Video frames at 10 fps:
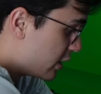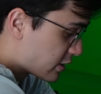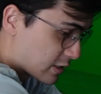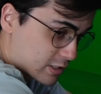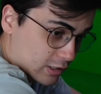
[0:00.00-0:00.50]

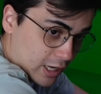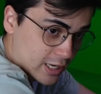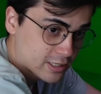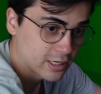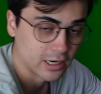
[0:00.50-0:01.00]
since the
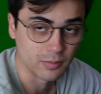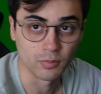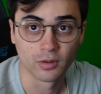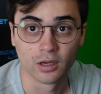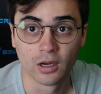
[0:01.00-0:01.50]
last time
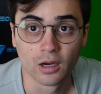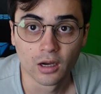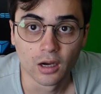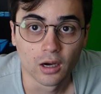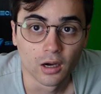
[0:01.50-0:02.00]

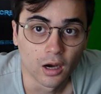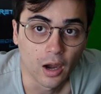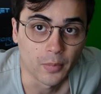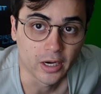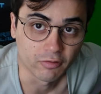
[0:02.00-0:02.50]
I
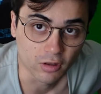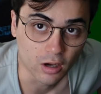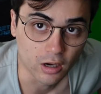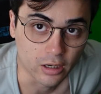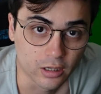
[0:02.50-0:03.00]
made a
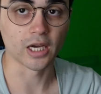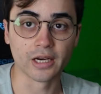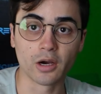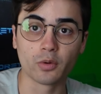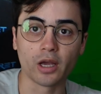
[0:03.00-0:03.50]
vlog. And
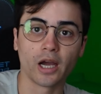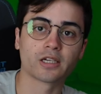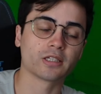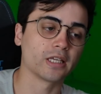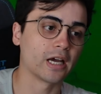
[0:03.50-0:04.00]
now we
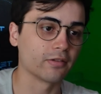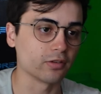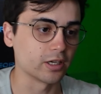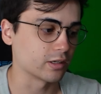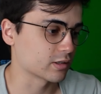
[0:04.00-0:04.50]
actually have
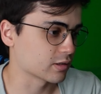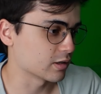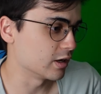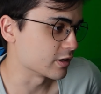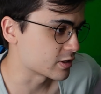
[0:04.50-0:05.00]
like
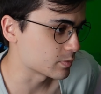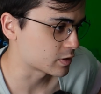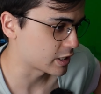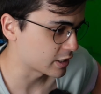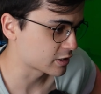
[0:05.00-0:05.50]
a
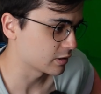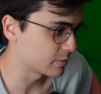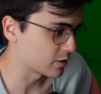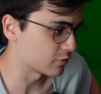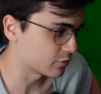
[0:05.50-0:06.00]
substantial
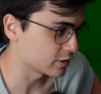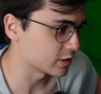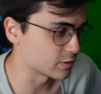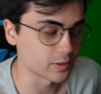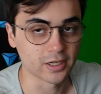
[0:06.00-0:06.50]
amount of
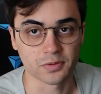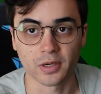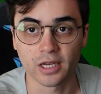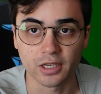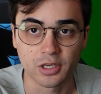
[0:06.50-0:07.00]
footage because we
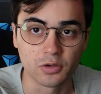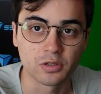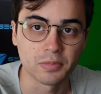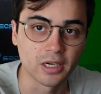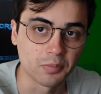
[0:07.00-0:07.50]
had a huge
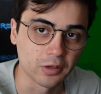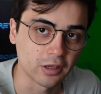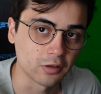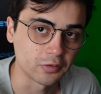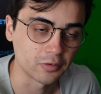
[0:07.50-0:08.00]
meetup with all of our